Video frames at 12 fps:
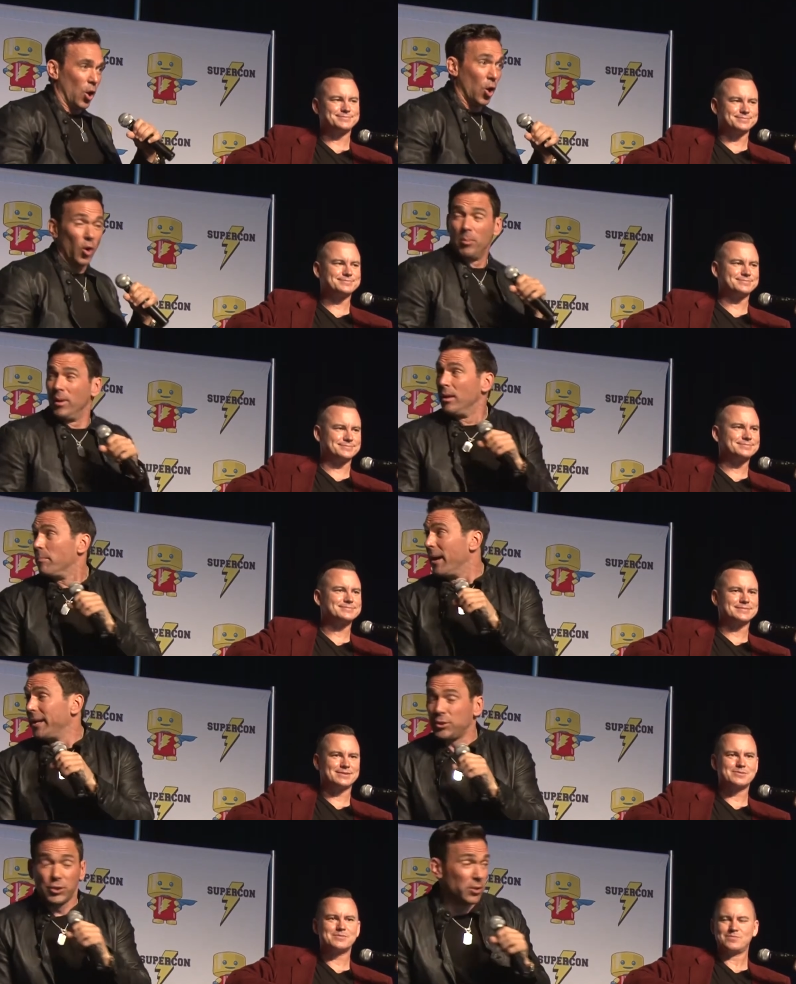Speaker 1: home,
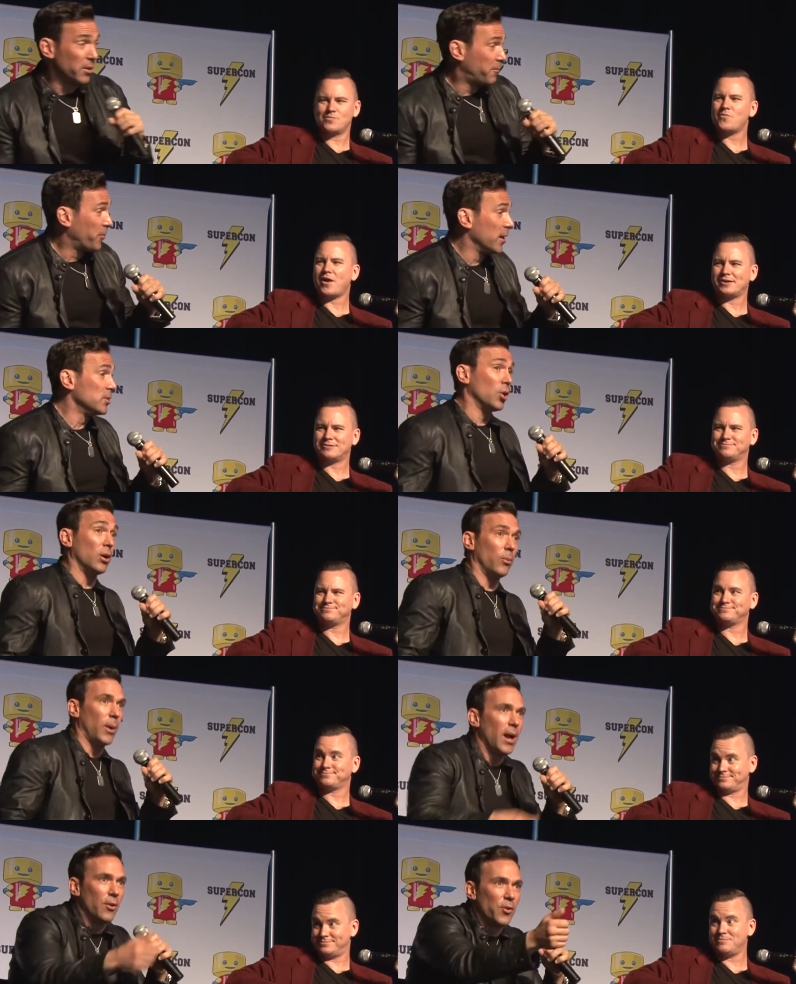making sure their friends aren't
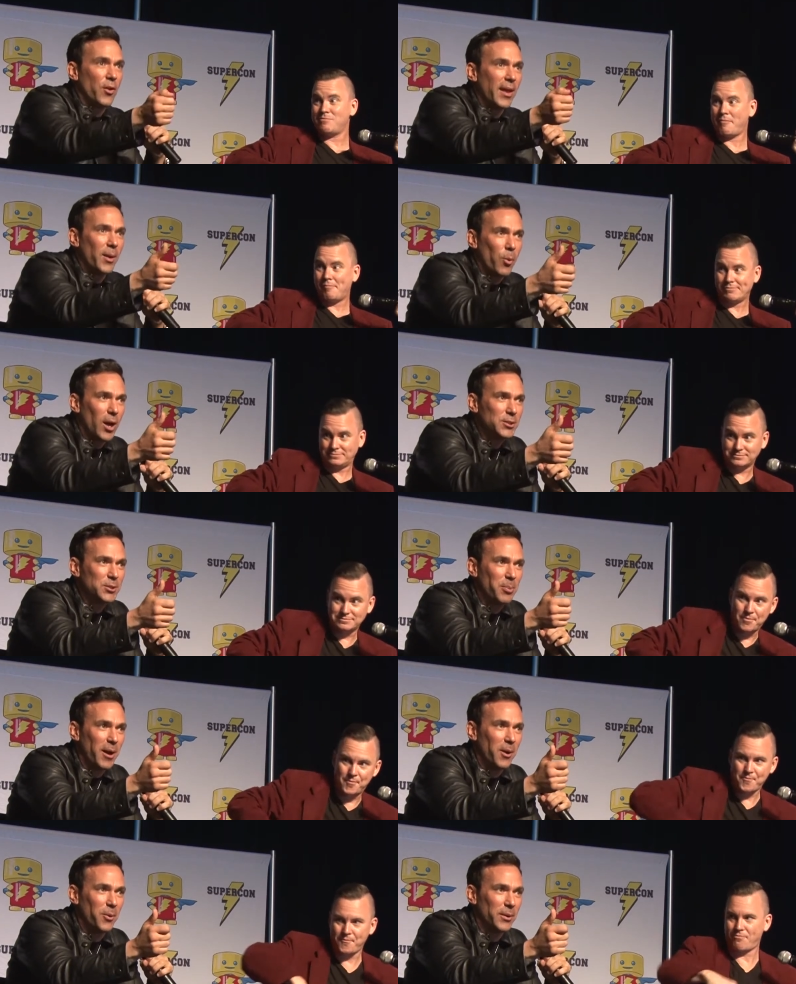around, and they watch the
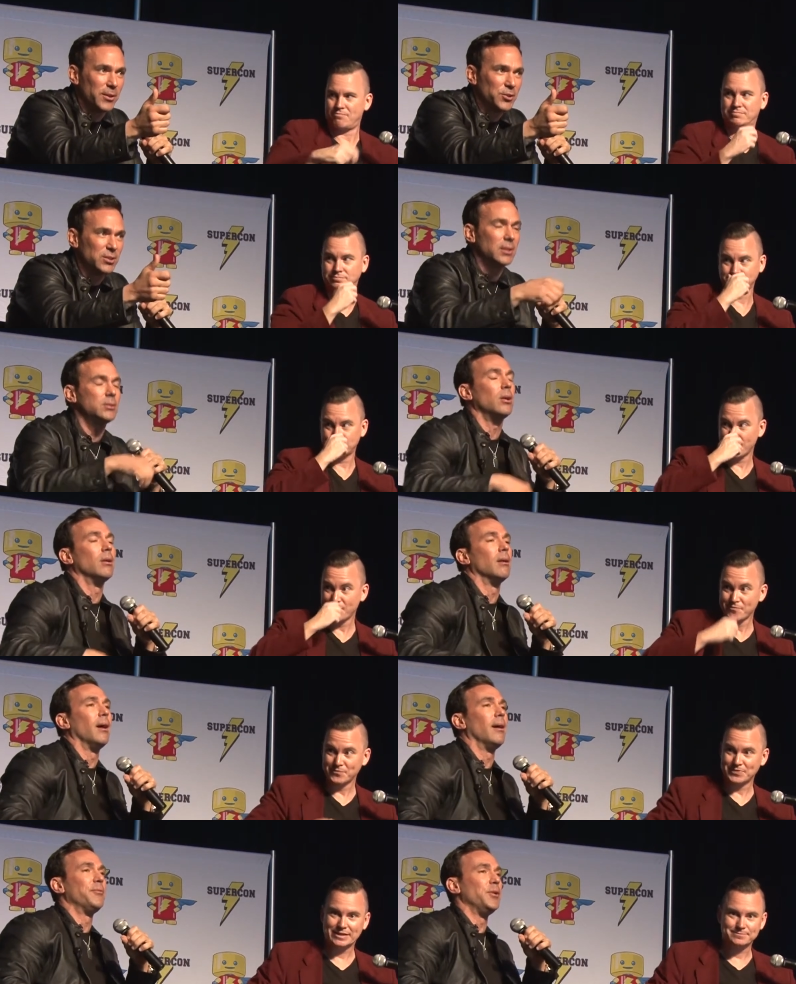Power Rangers and then turn it
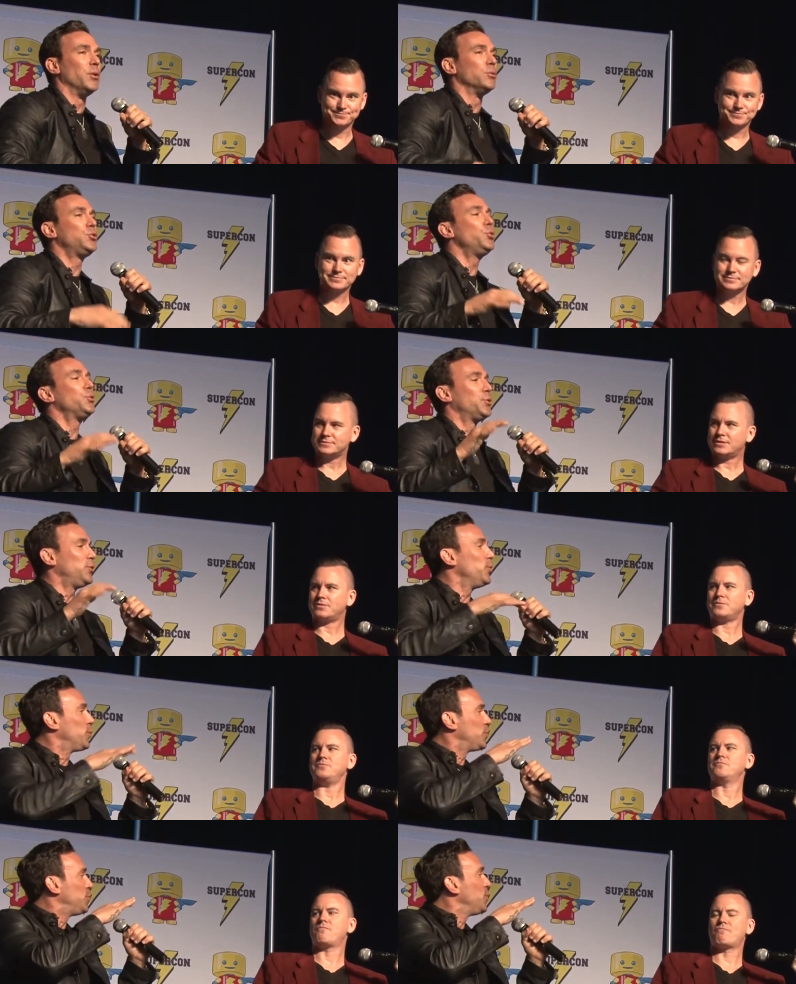off. You know, it was too,
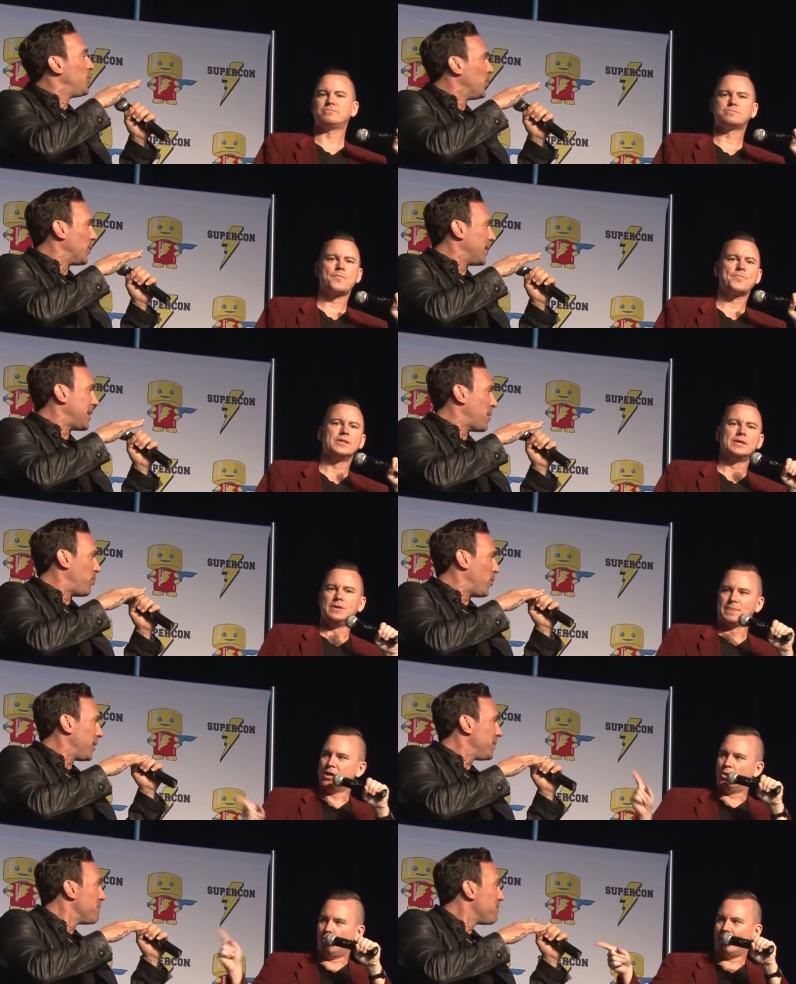too, too cool at that
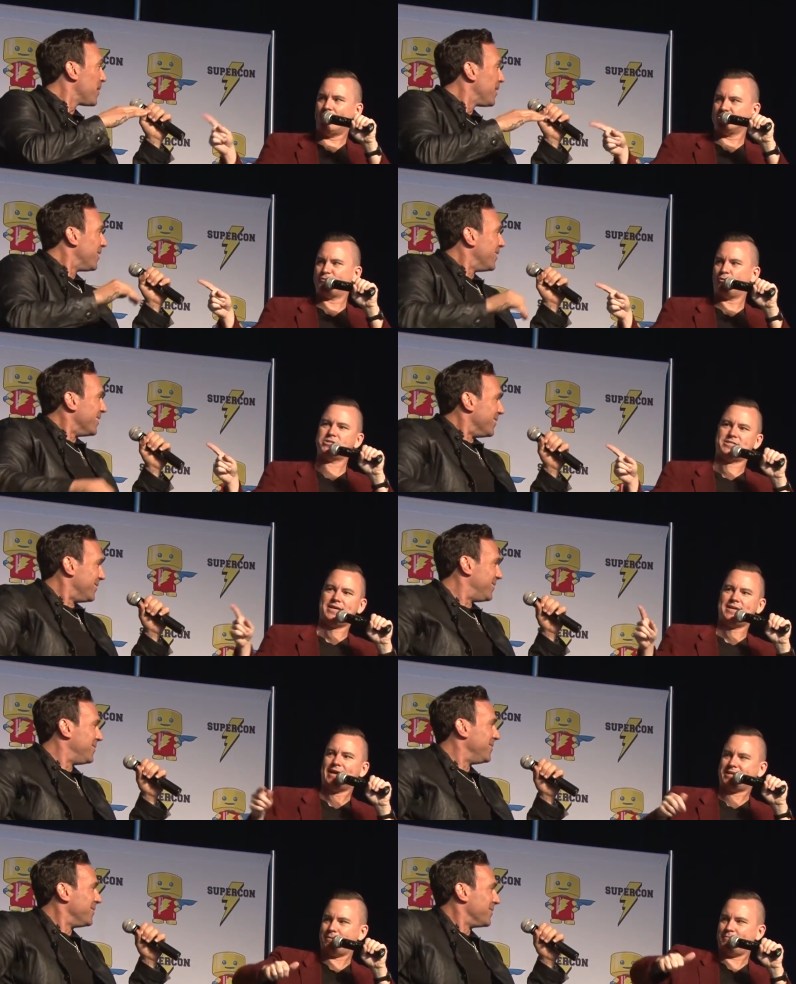point.
Speaker 2: When I was
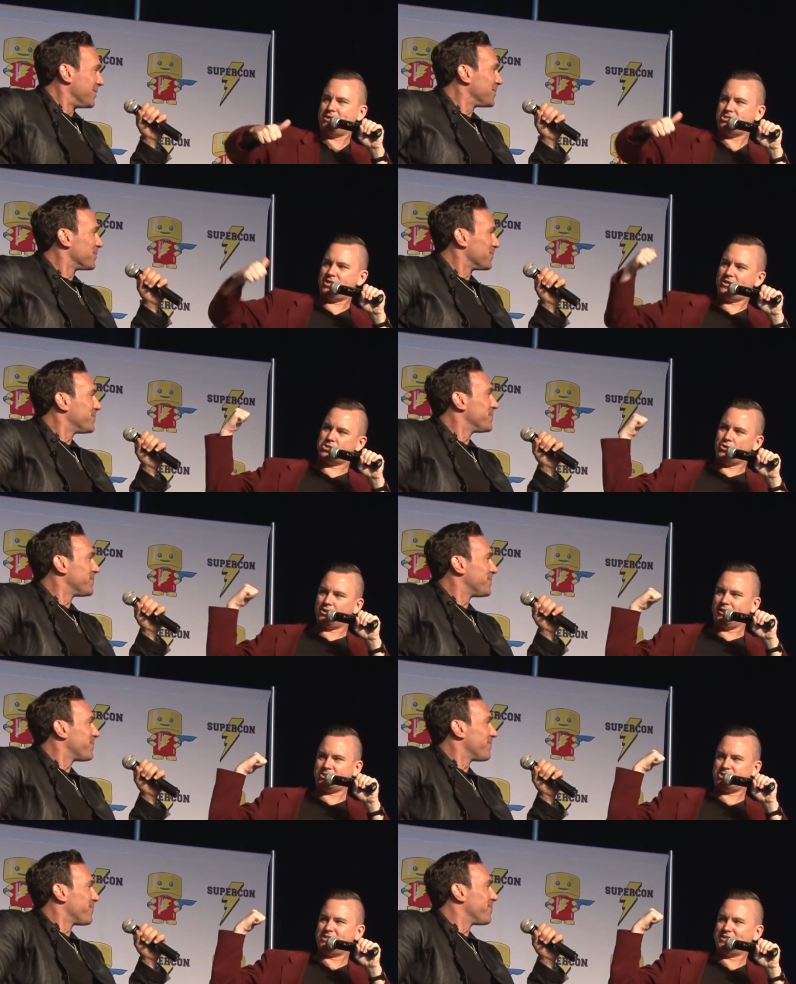14, I kept my G.I. Joe
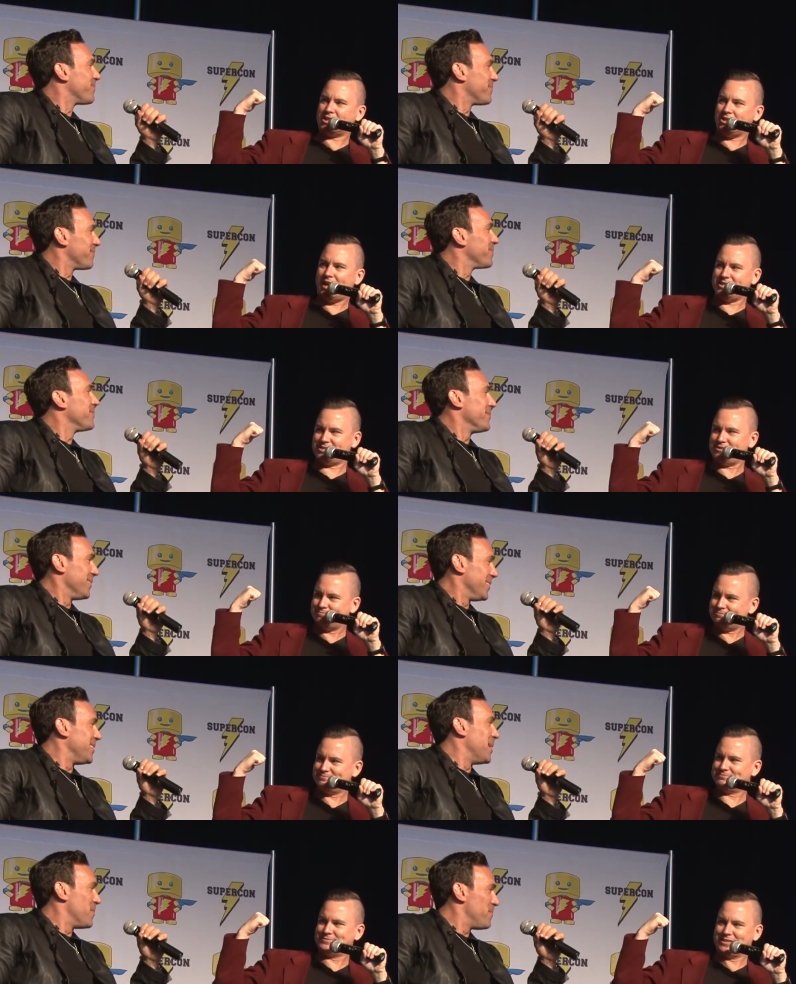collection in the closet.
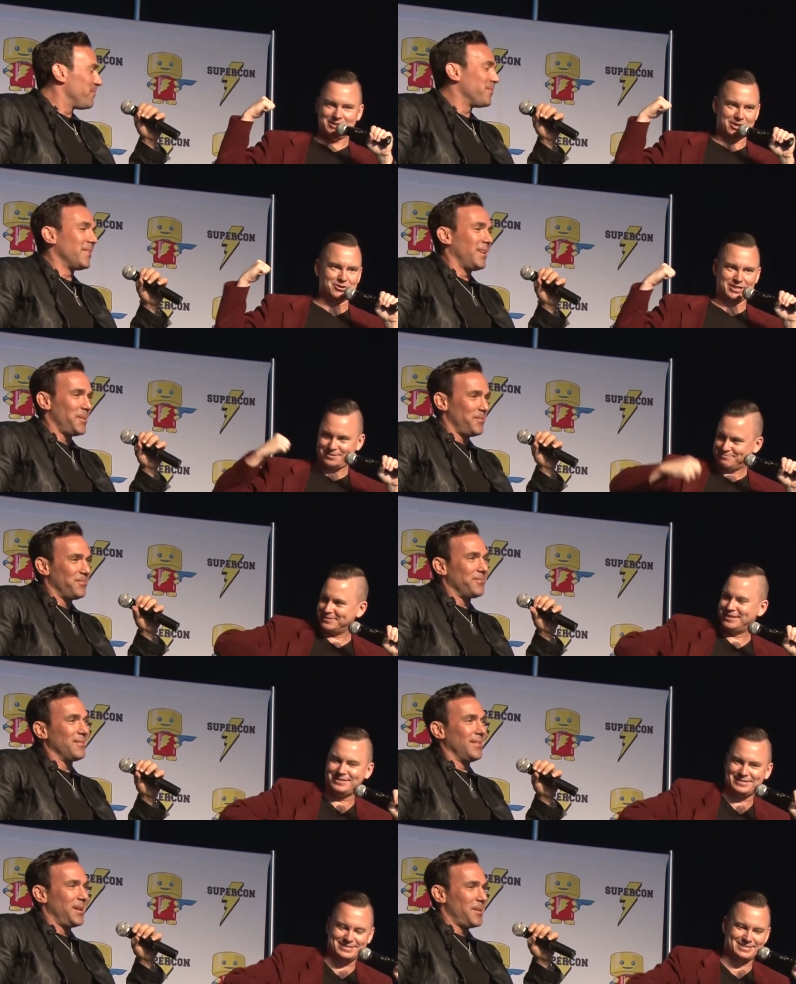
Speaker 1: Yep. Literally. Yep.
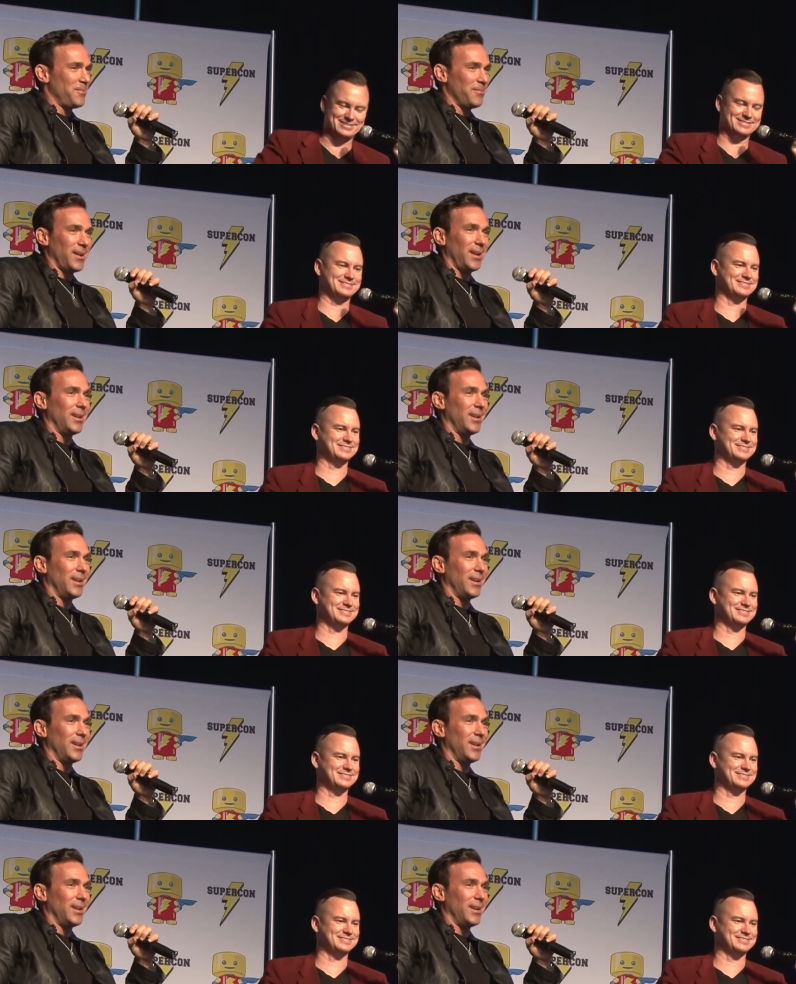yep. I